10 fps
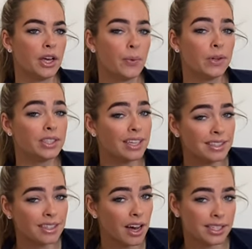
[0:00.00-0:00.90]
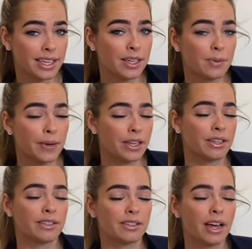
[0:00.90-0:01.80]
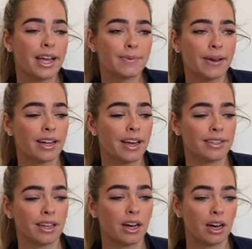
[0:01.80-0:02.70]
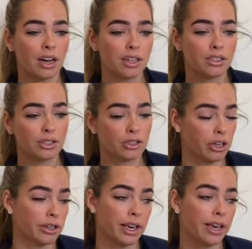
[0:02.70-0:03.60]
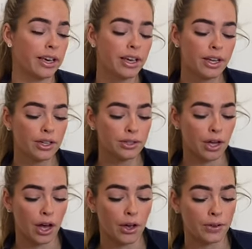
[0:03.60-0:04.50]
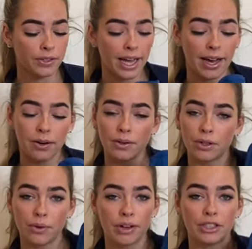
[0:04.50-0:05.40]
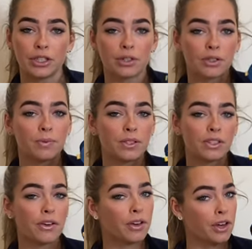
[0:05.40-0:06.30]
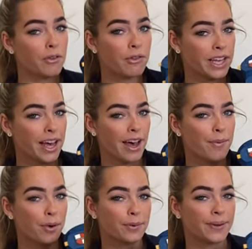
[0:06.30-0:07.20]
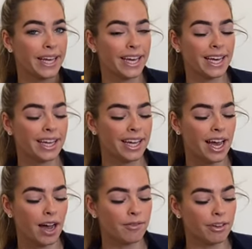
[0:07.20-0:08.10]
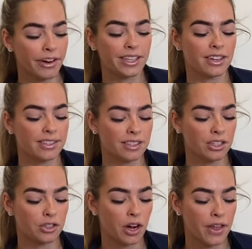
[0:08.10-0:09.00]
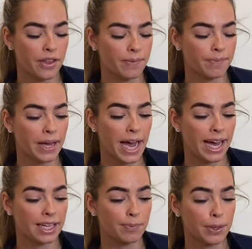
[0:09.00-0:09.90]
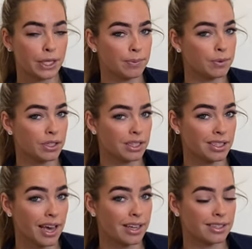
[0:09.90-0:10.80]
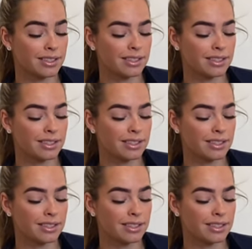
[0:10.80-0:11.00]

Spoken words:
which isn't ideal because Diane's back legs are just chunky. So now that we've actually got some ones that are going to fit her properly, I'm very excited to try them and put them to the test.